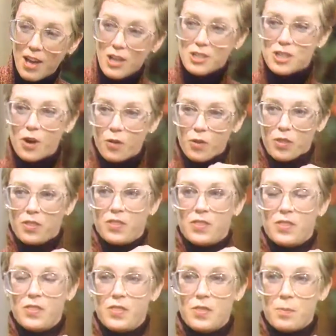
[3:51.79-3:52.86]
So
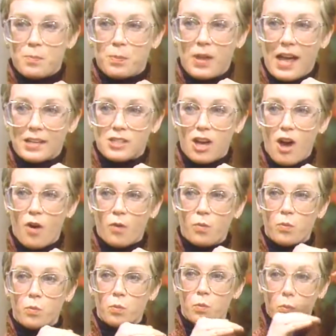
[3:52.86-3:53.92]
the plateau
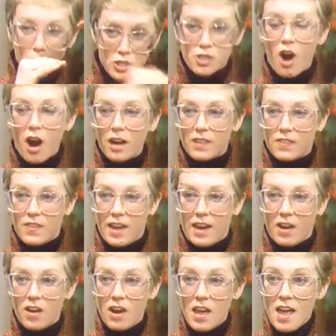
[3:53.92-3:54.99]
started
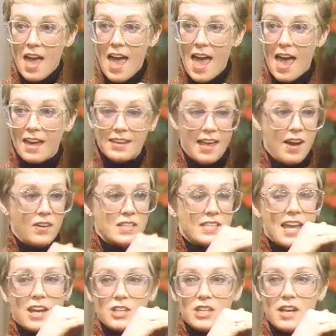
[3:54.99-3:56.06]
there, and now he's
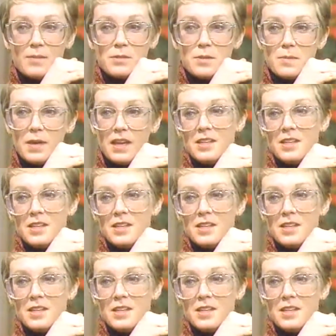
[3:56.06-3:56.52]
catching up to me.